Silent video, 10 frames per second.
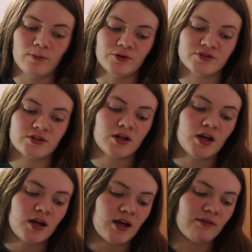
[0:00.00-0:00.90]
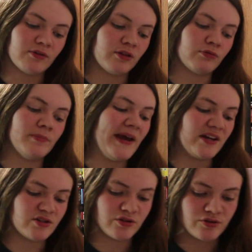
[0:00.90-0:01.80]
almost every three
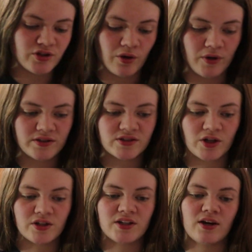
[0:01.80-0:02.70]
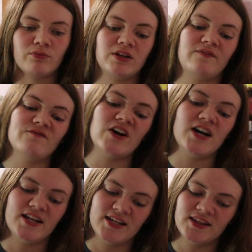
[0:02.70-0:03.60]
pages or so, and it's starting to get really
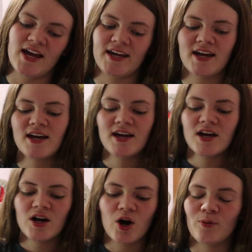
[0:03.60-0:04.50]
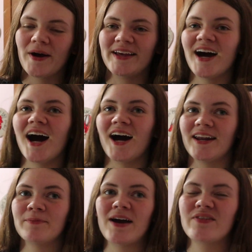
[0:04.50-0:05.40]
fun and, like, oh my
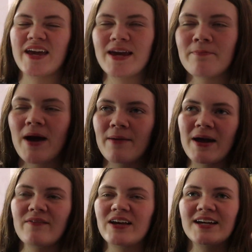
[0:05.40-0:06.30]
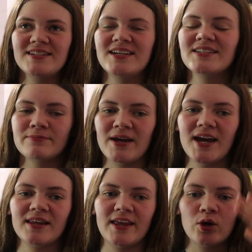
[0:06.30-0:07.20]
god, I'm having ideas in my
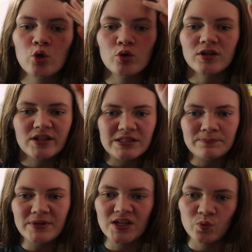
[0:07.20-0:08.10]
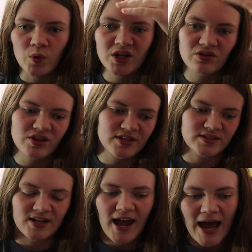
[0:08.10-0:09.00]
head, like, who could this be? What do you think is
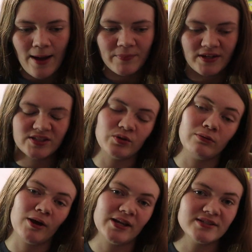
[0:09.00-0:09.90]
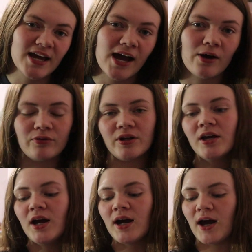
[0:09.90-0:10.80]
gonna happen? So I write it down.
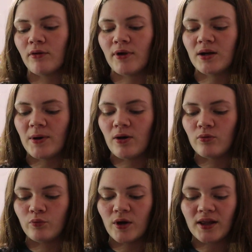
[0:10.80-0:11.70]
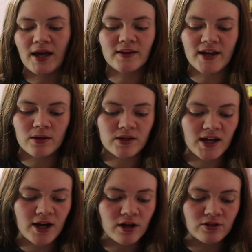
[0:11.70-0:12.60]
I write about what I like in the
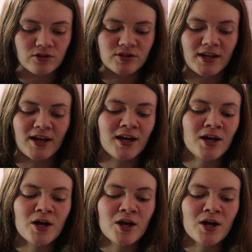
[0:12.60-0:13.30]
characters. Like,